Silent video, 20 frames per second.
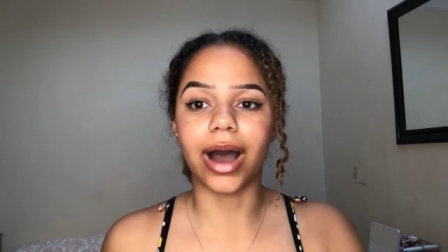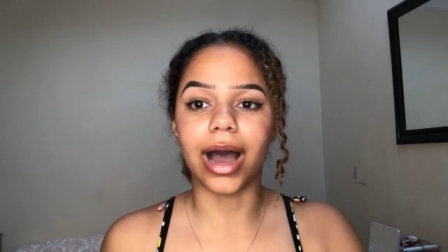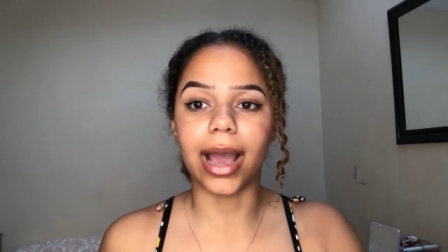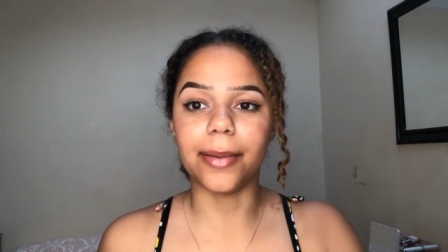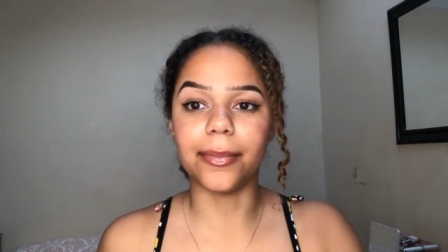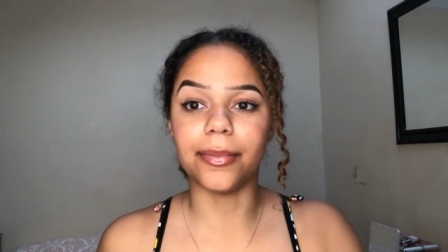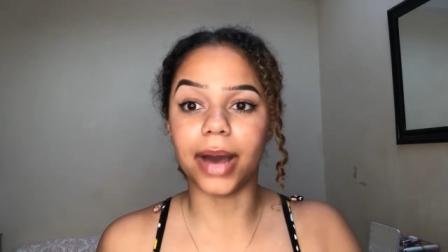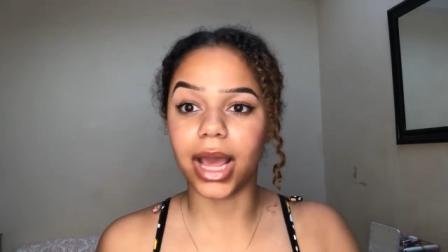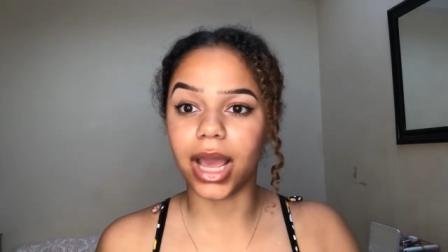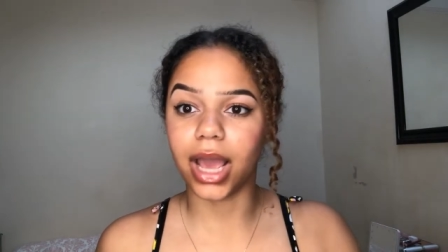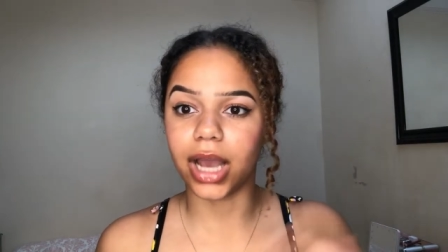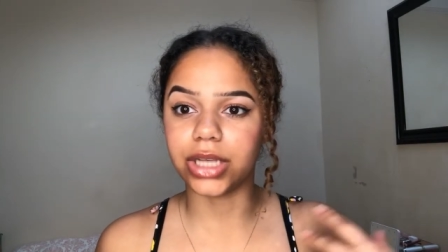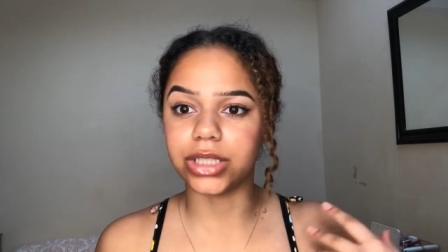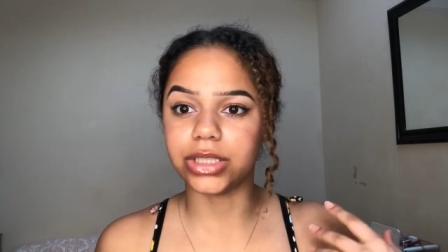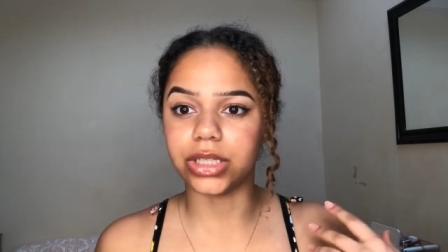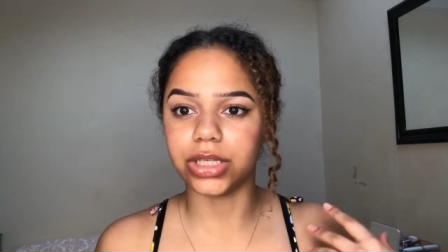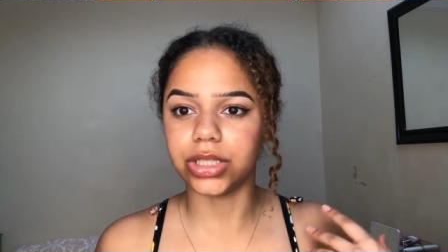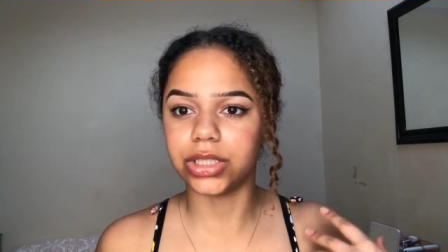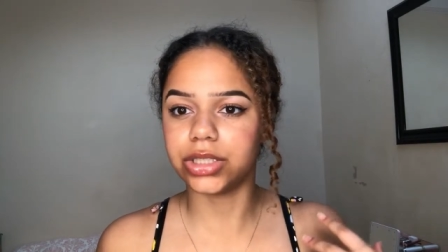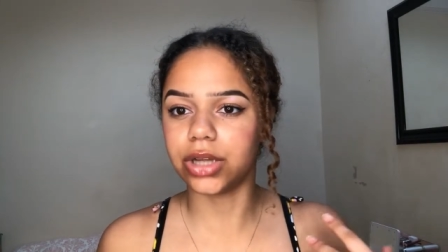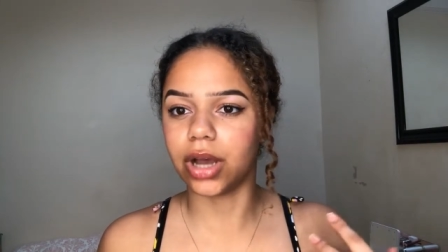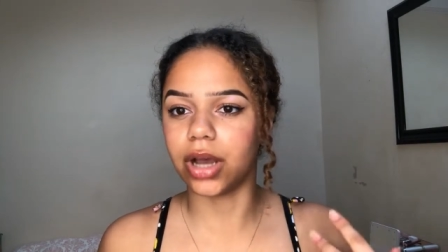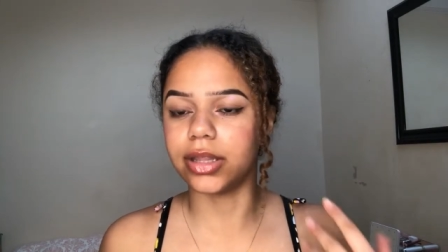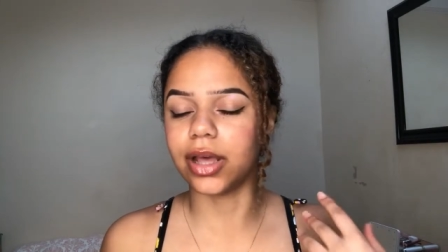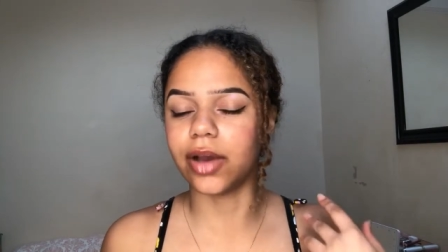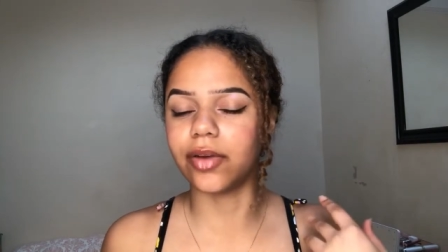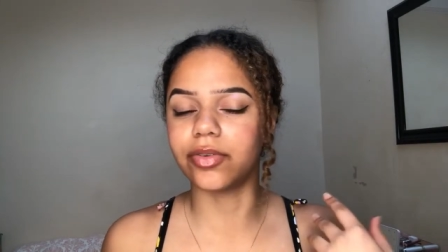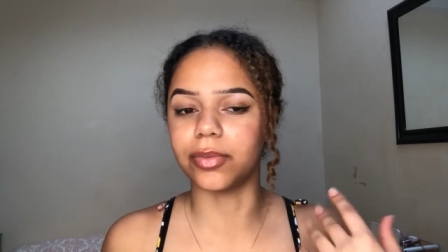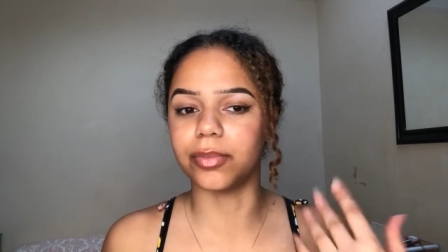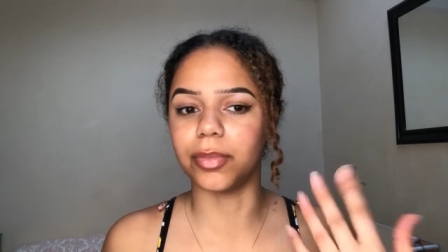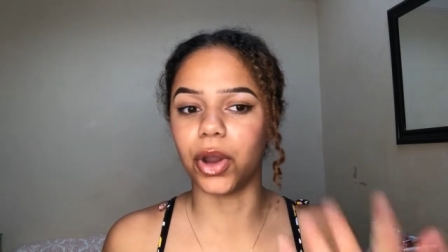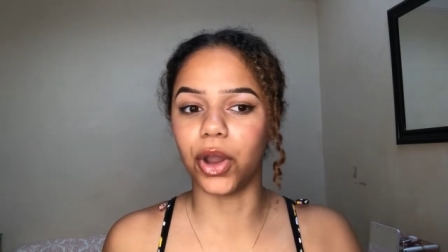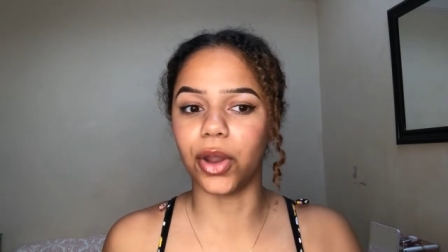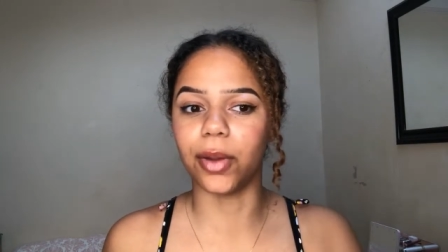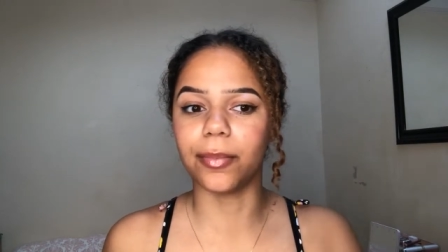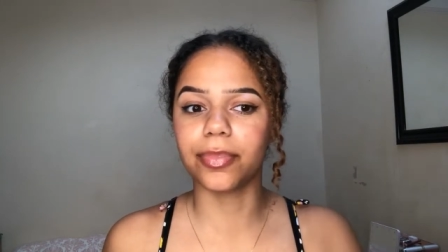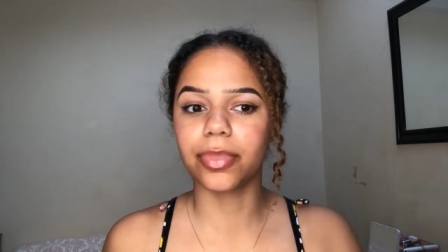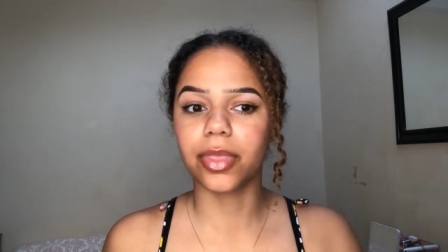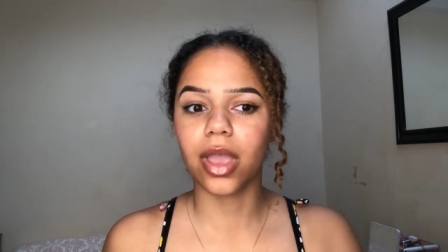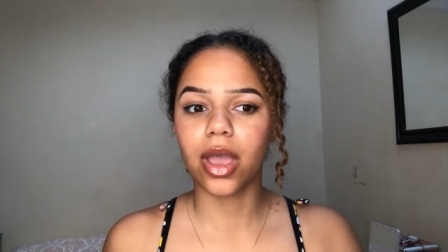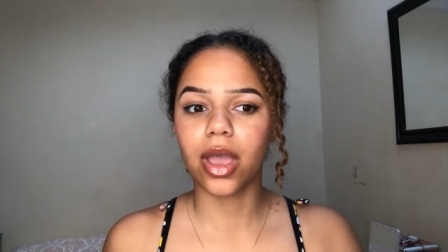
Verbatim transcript: I might actually start that from home,